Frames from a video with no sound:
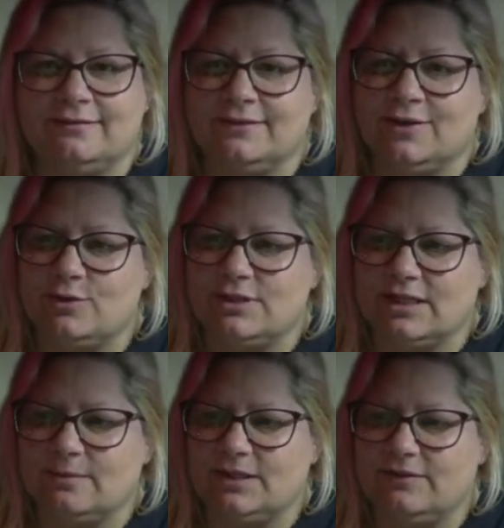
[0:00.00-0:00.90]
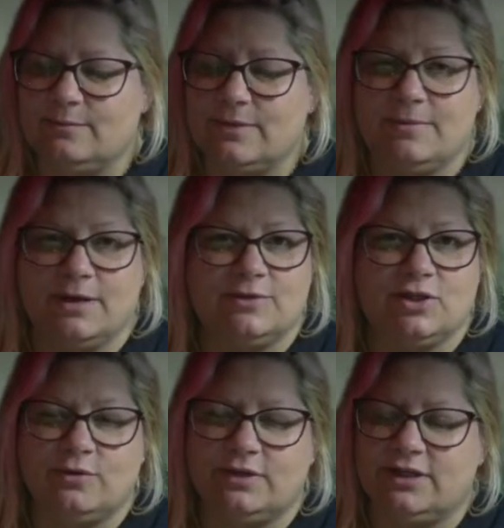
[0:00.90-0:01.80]
Who said I'm leaving? Maybe I'm
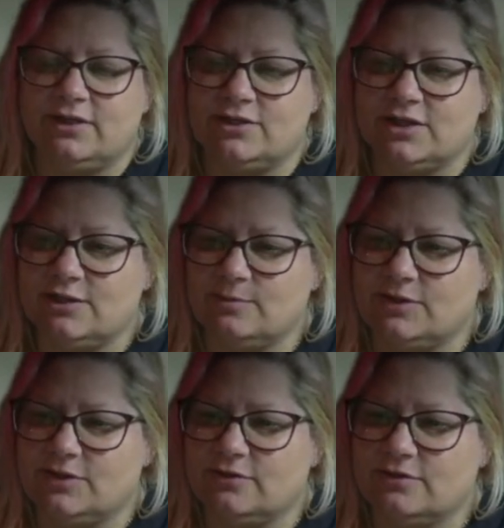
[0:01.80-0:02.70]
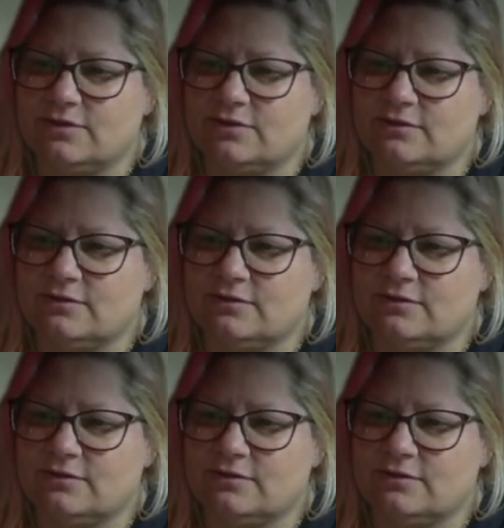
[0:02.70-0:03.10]
totally going to change my shows.